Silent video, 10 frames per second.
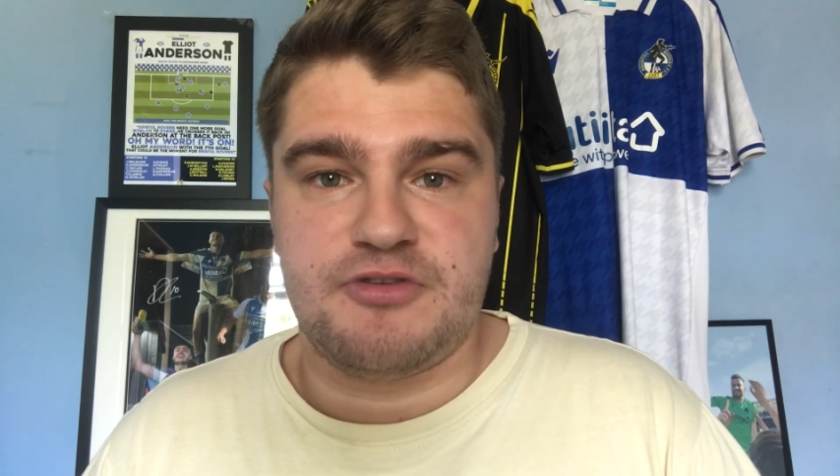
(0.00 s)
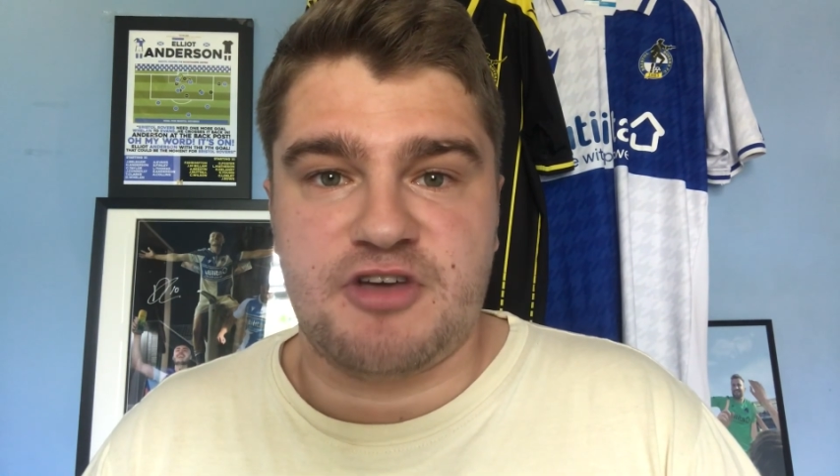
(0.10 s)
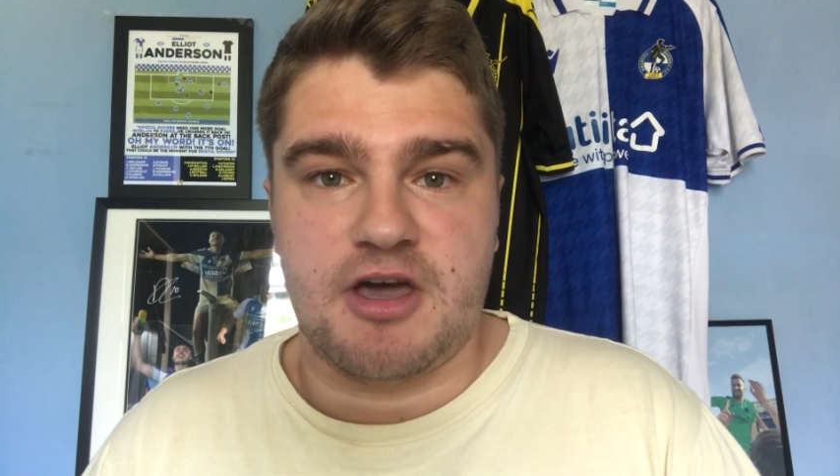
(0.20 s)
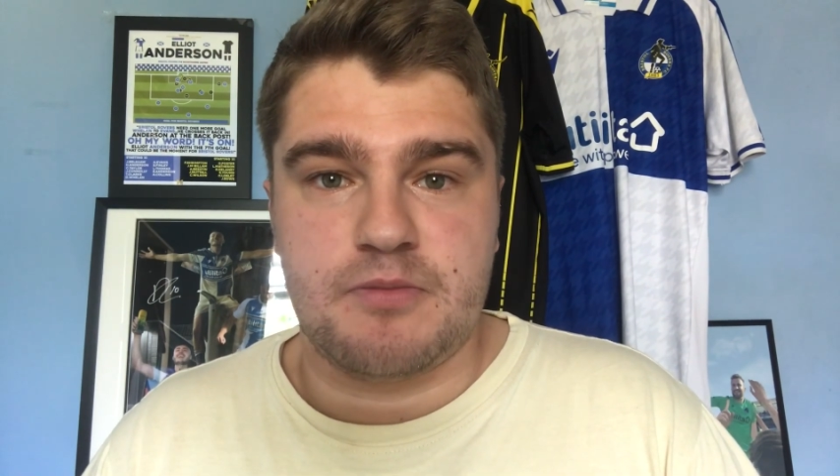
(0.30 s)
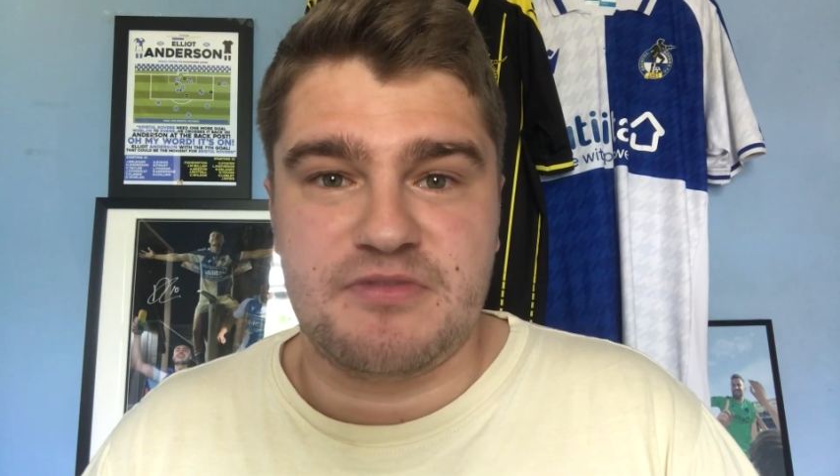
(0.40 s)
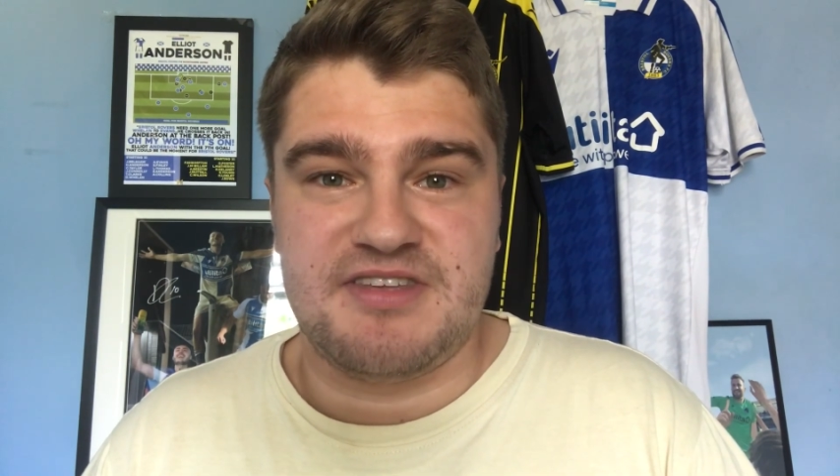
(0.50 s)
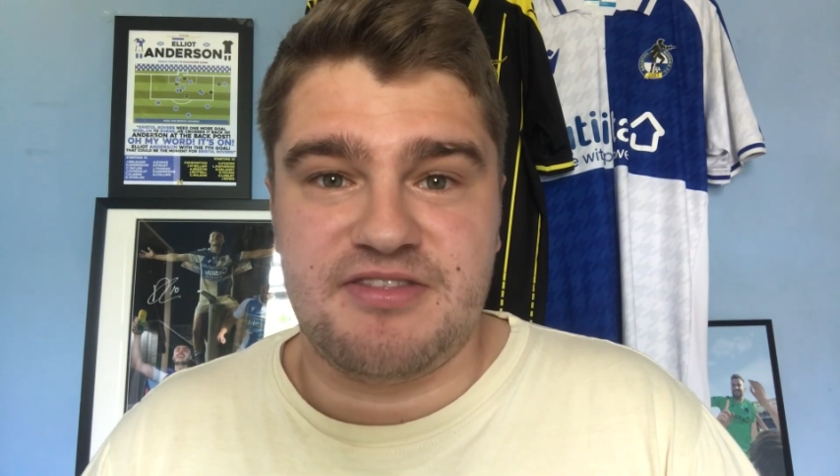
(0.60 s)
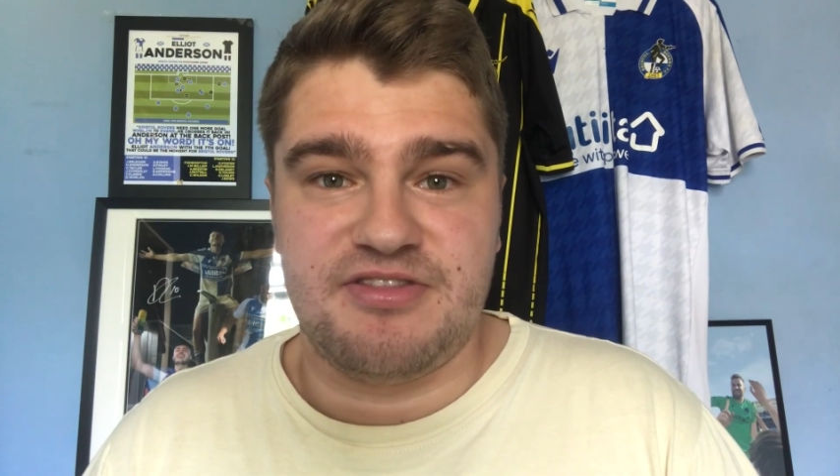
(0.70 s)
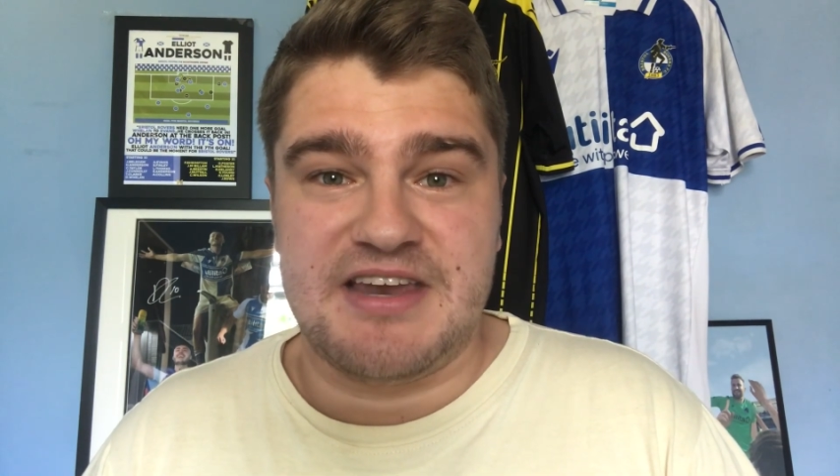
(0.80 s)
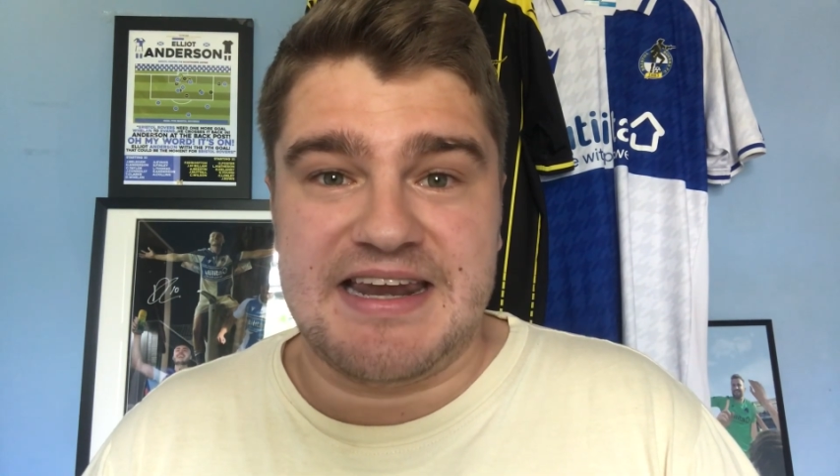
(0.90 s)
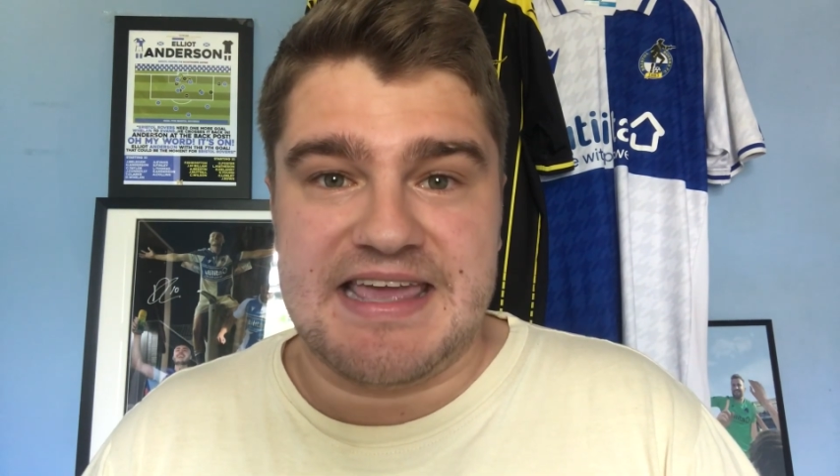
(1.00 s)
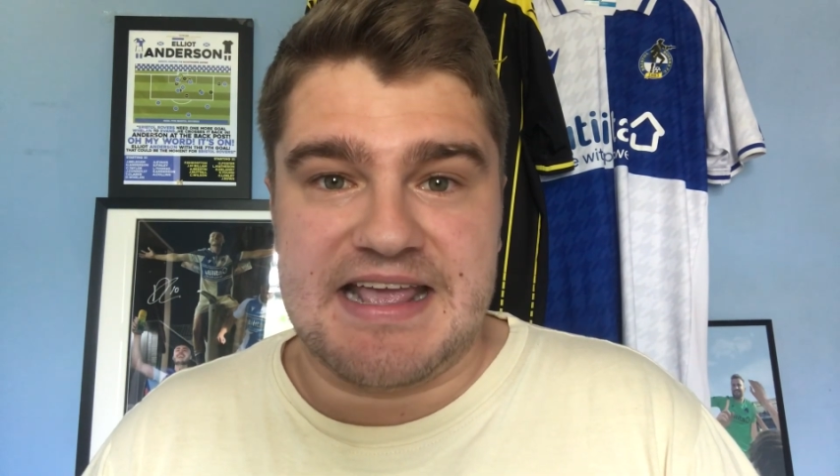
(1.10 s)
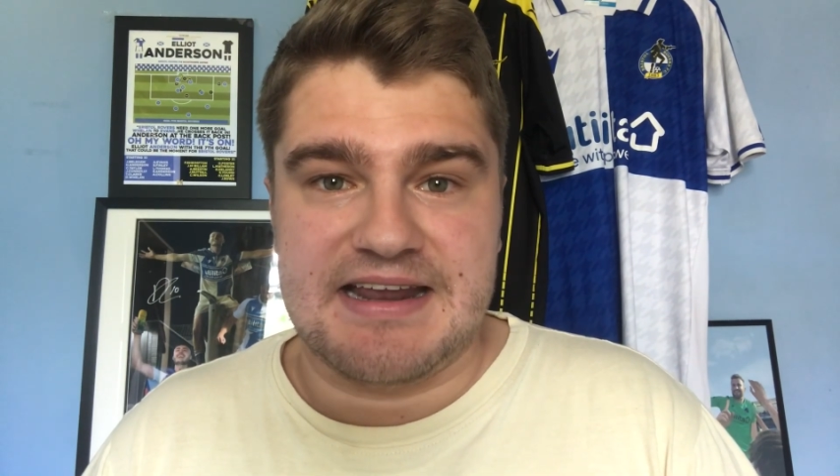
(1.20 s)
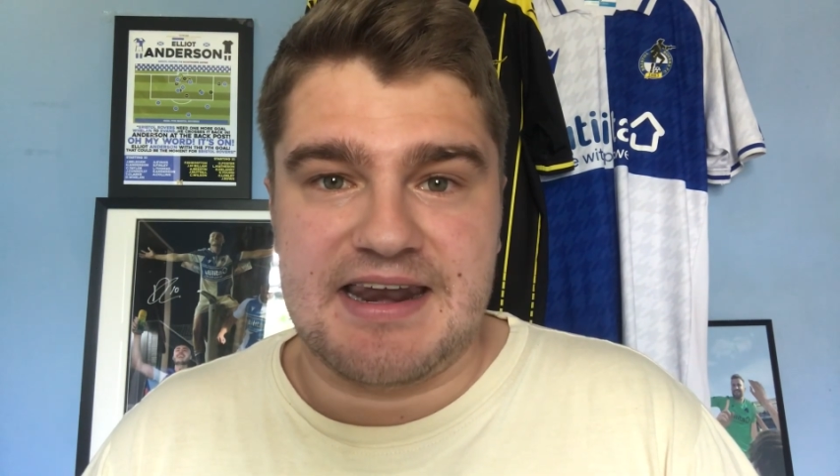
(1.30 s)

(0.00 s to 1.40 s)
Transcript: times in the league